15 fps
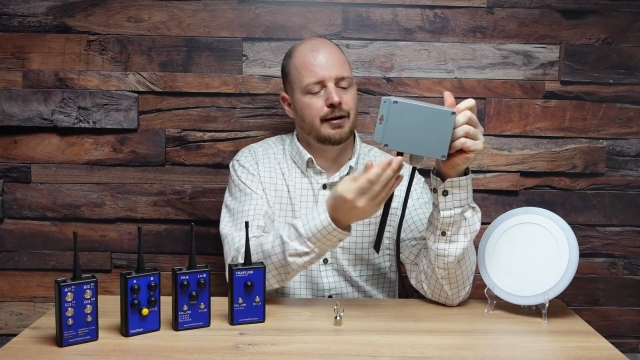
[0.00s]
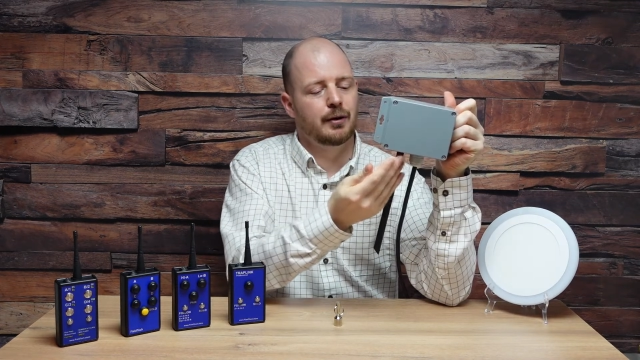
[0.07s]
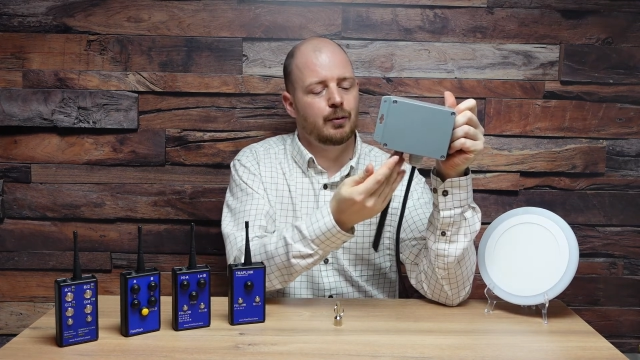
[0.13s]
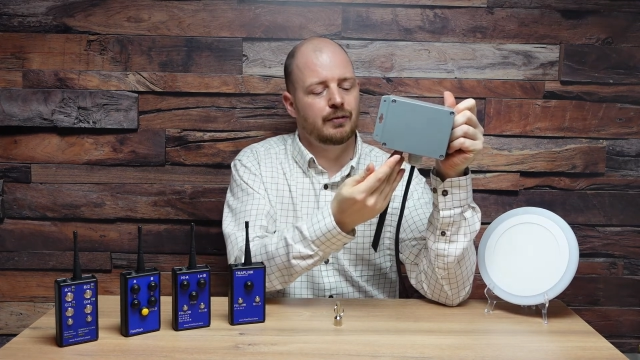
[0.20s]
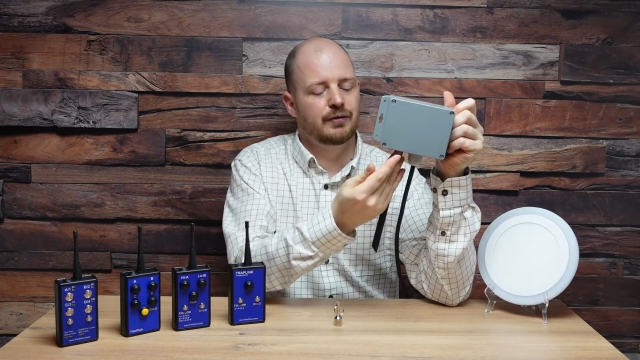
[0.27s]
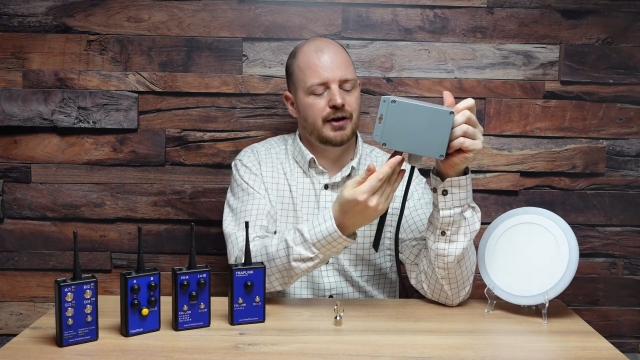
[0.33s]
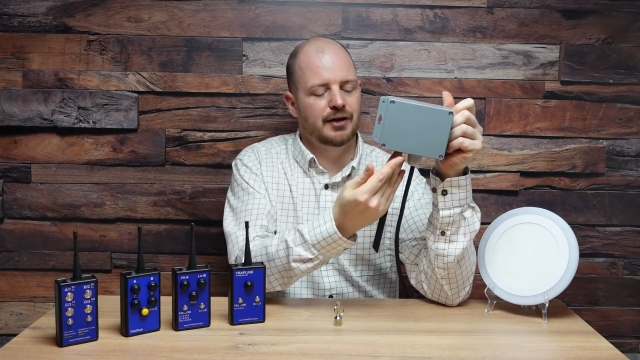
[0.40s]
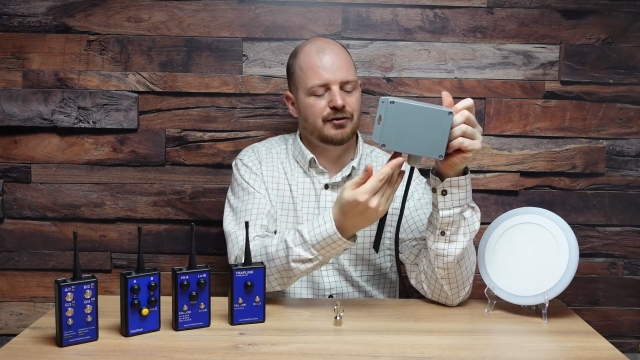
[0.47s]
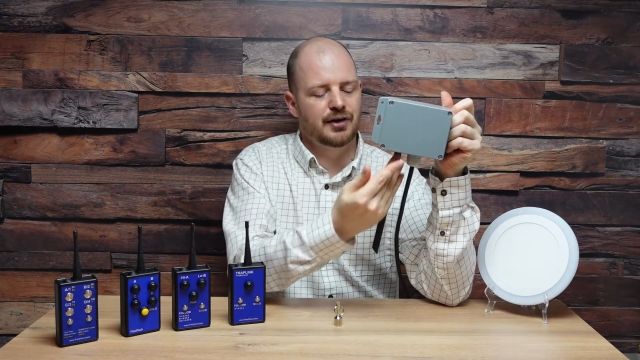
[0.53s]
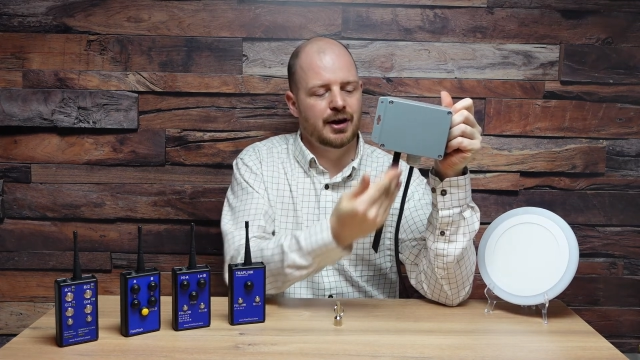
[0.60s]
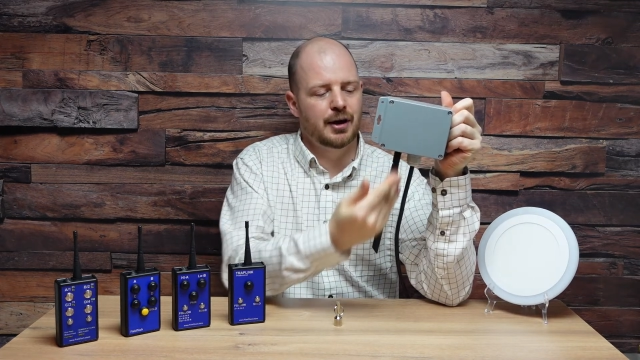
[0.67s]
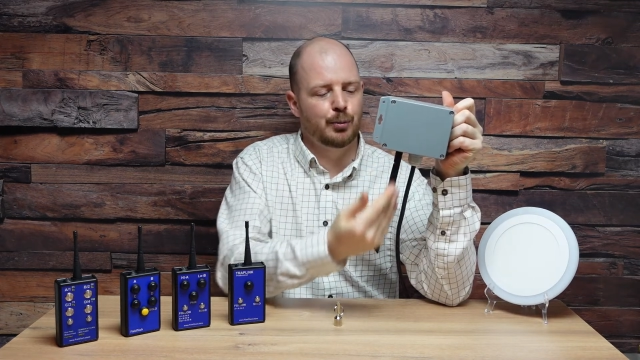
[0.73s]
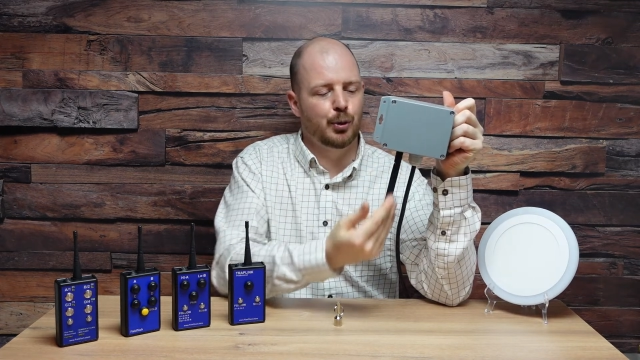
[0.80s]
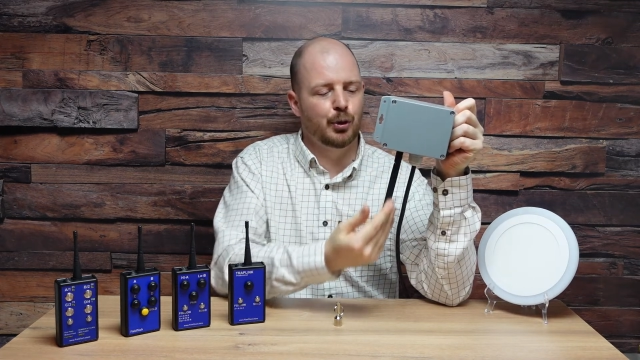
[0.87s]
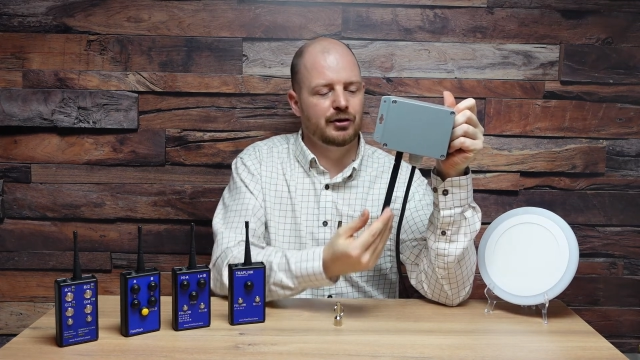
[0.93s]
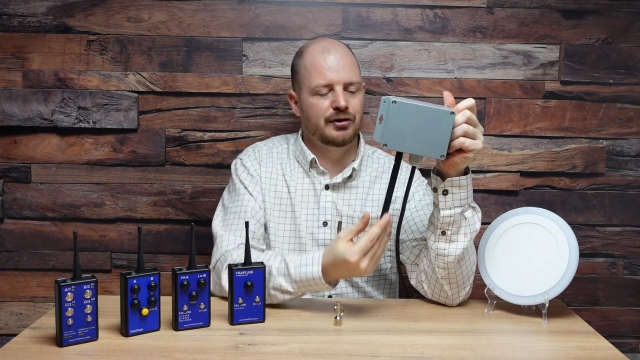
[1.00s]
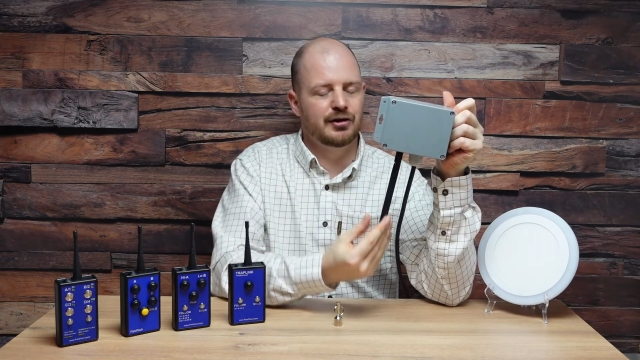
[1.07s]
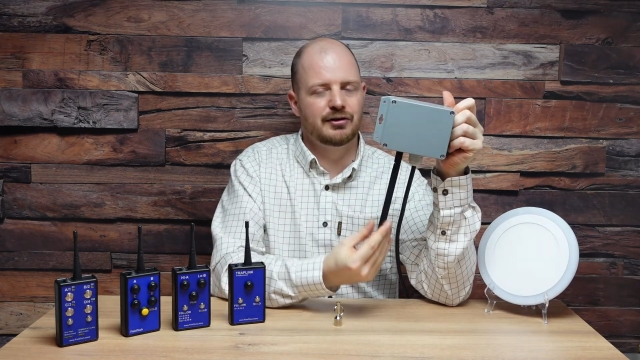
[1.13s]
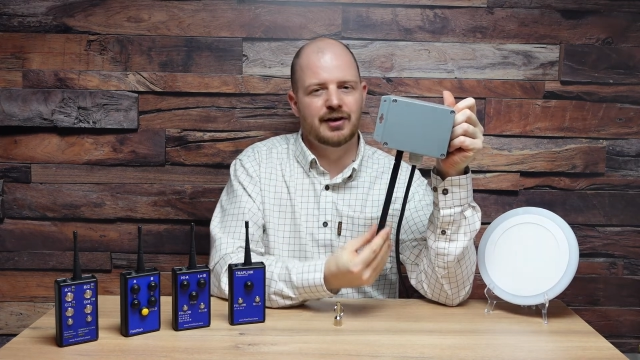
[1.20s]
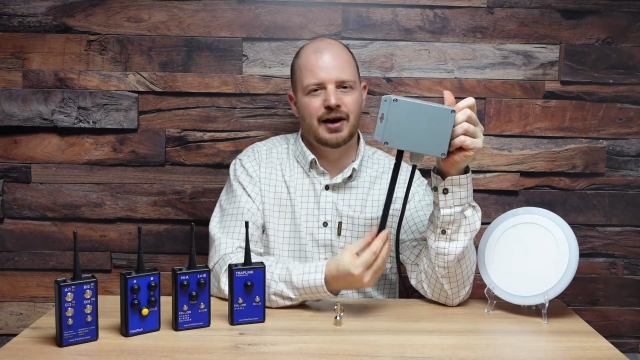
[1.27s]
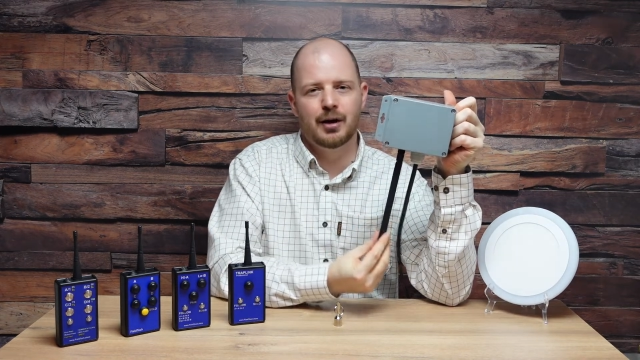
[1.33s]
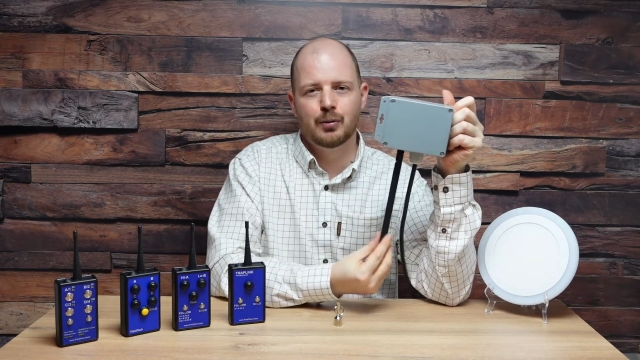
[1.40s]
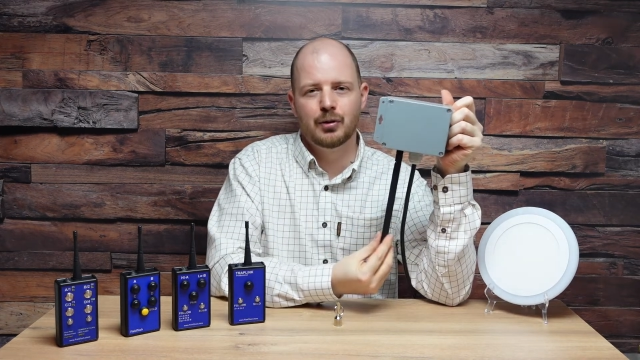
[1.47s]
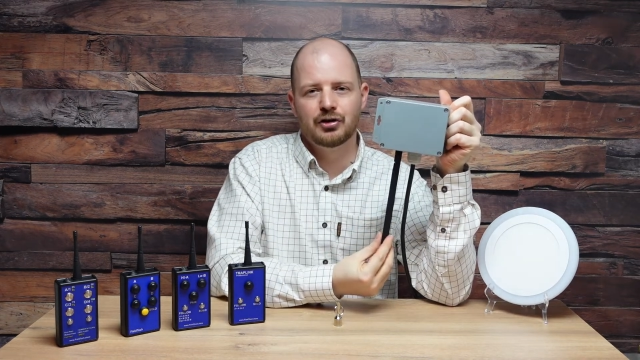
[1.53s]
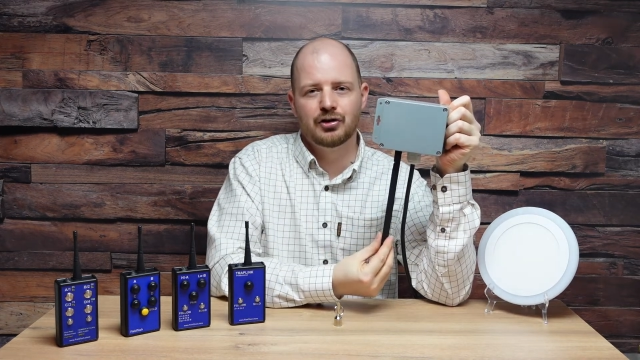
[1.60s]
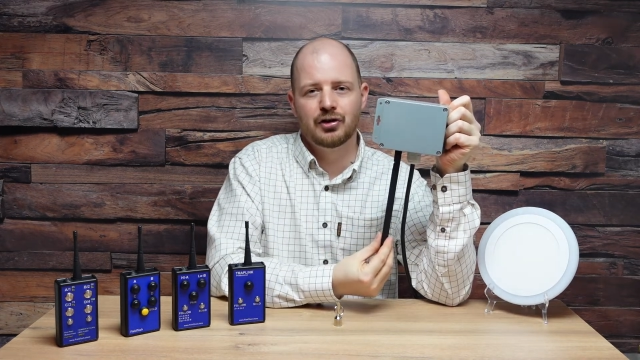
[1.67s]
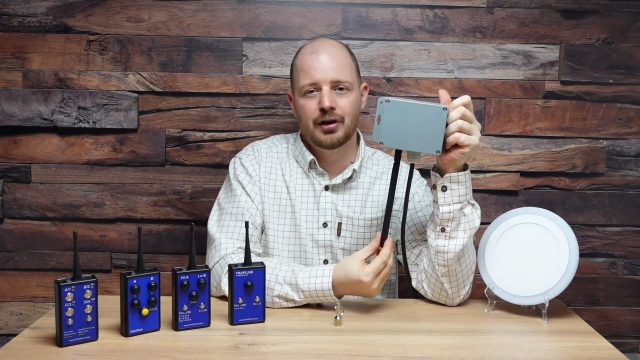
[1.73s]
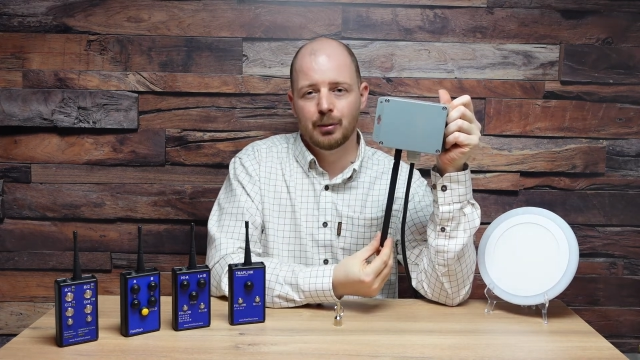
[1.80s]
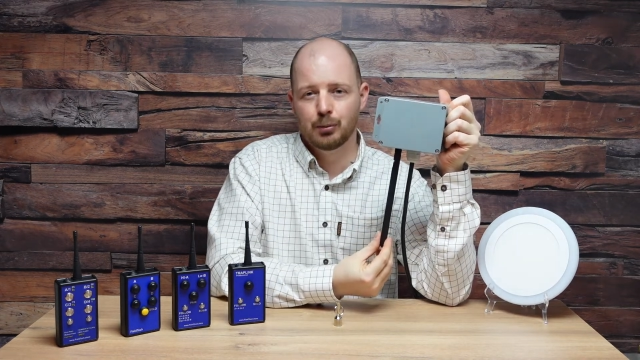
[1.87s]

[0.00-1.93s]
with the antenna pointing downwards,